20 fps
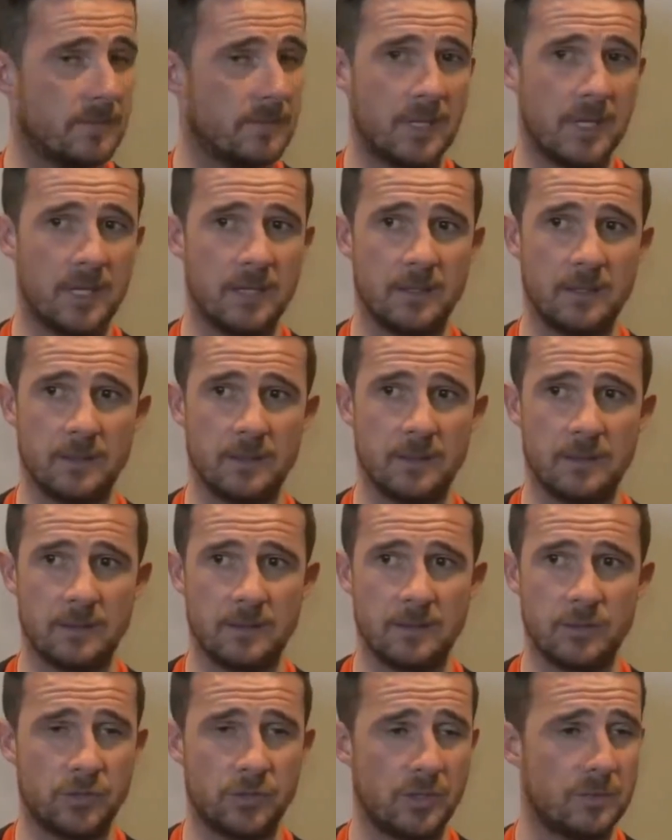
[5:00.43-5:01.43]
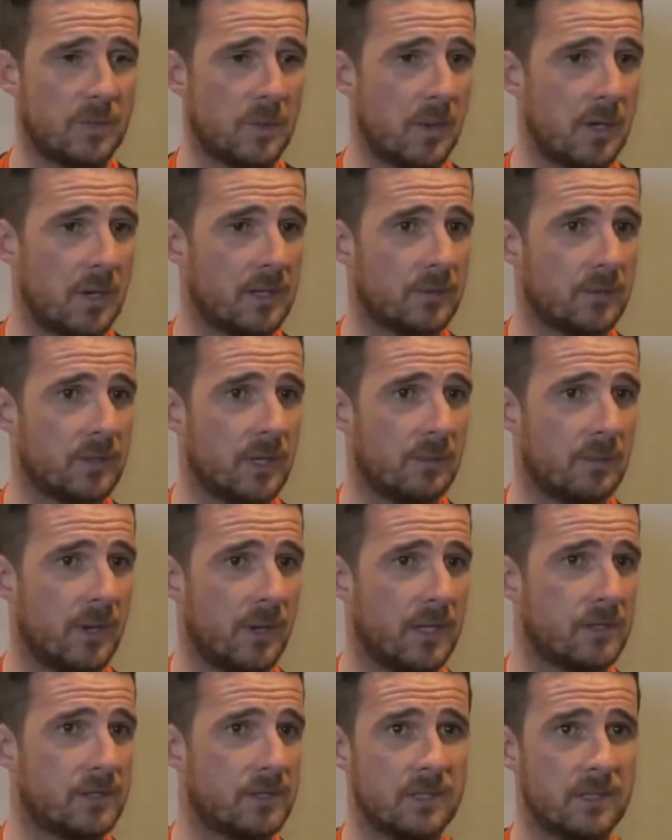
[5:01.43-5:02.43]
that should be winning on the
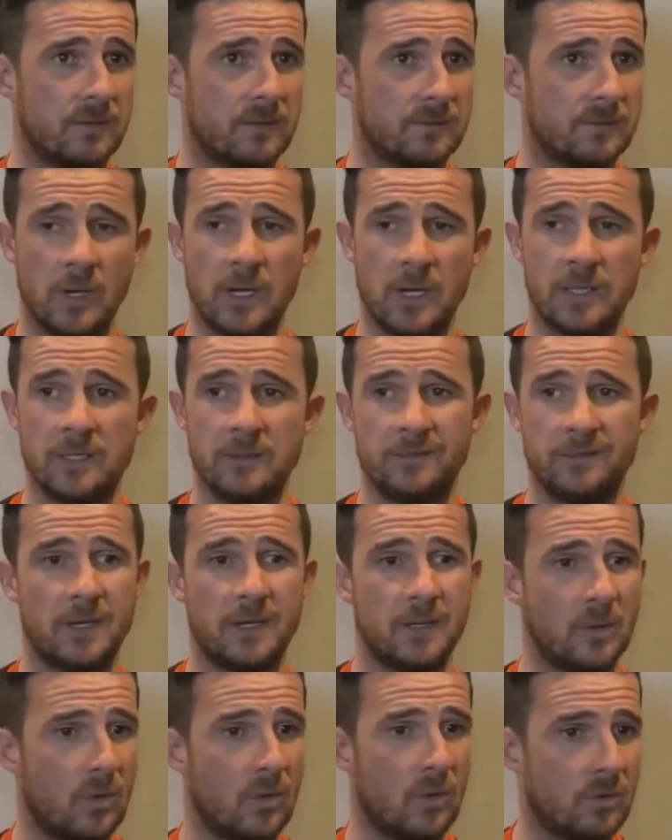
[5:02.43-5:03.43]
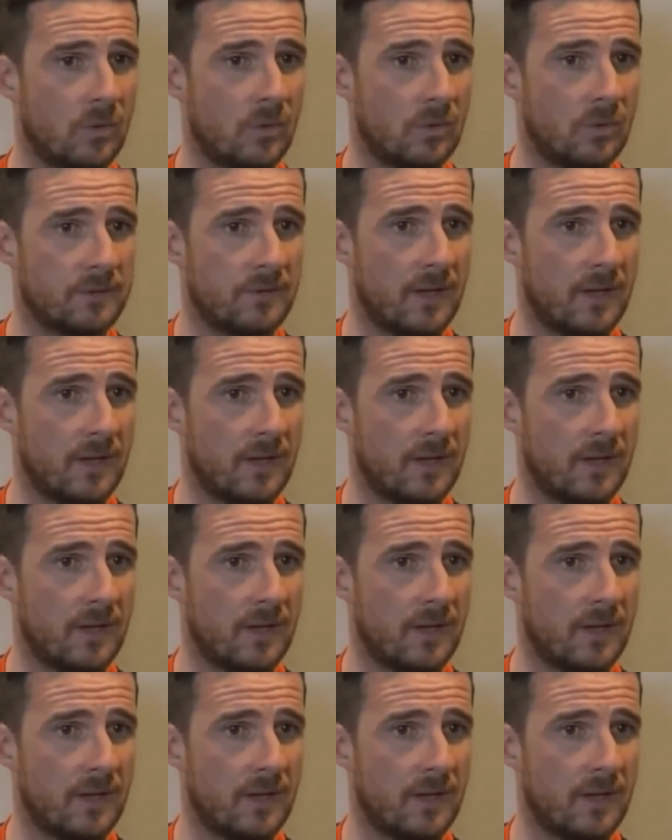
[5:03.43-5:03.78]
pitch. They've not had it for a long, long